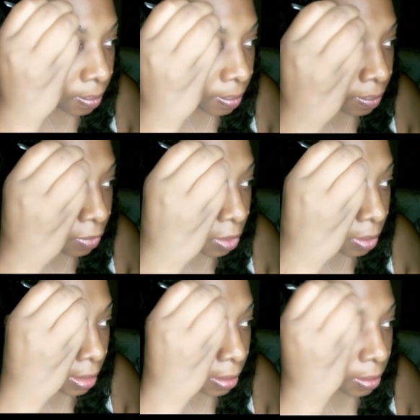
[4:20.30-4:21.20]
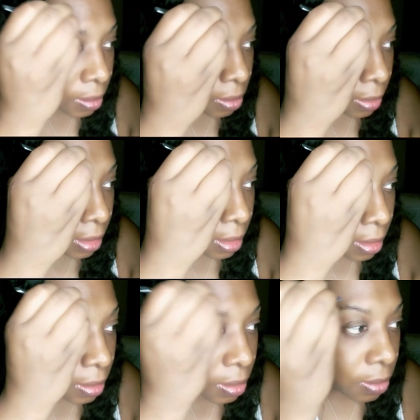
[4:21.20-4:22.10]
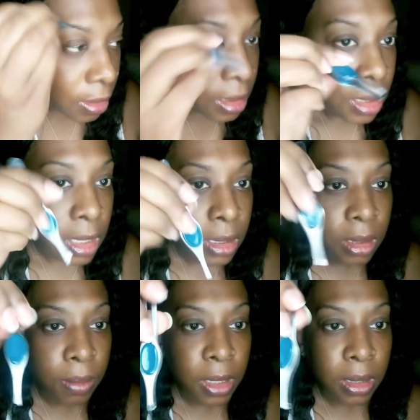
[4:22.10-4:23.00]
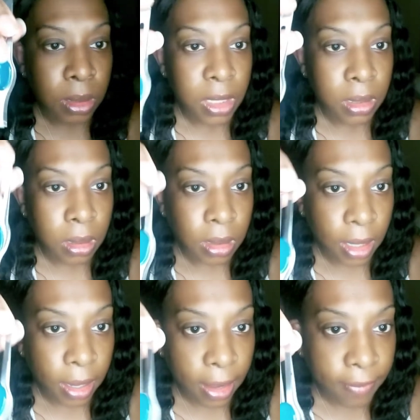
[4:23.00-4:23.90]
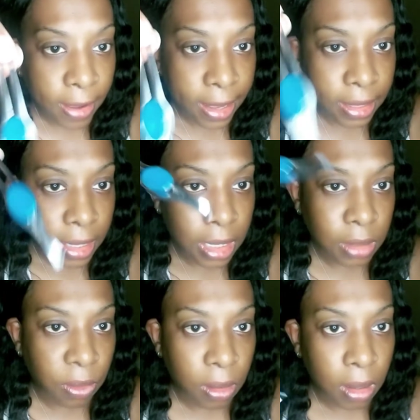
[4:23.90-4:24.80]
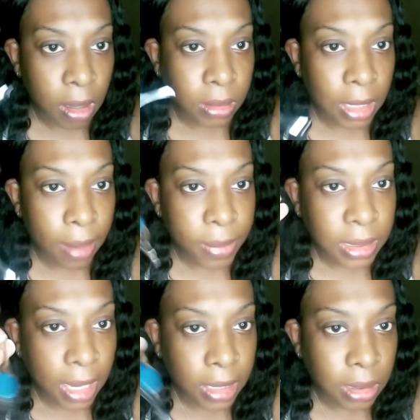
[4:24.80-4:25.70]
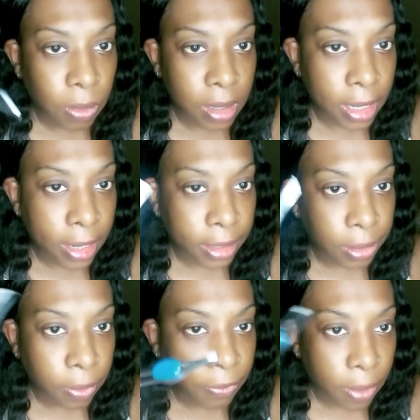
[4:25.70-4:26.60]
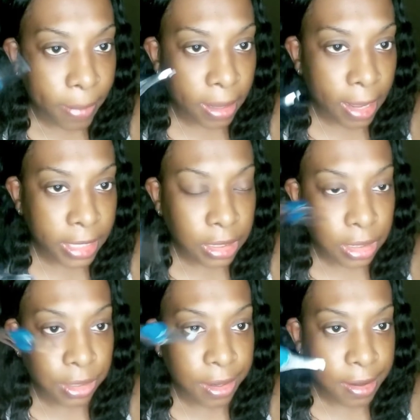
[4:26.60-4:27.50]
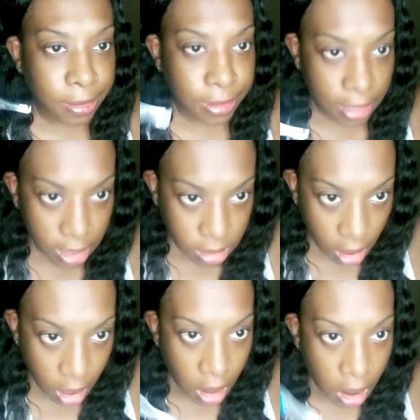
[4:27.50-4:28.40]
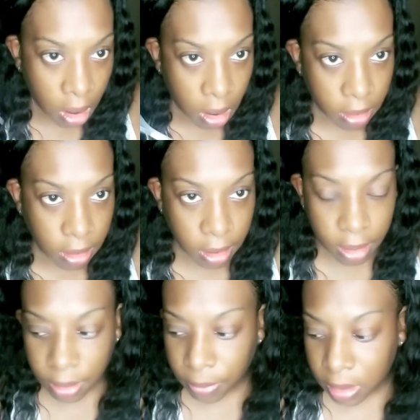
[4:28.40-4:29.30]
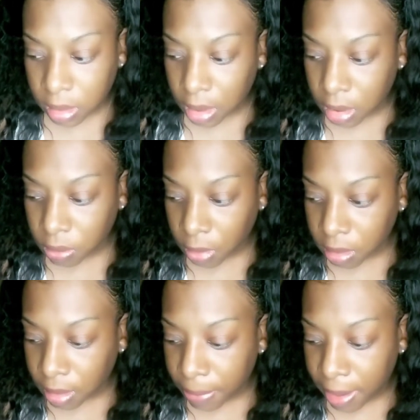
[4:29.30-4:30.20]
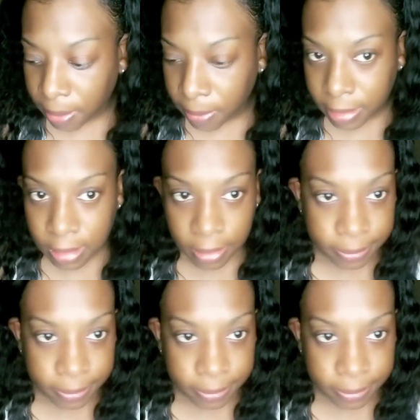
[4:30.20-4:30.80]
Tweeze it, tweeze it, tweeze it. These are some good tweezers. I have had these for a long time besides the one that I do for my lashes. You can use these or your other ones as well, the pink ones.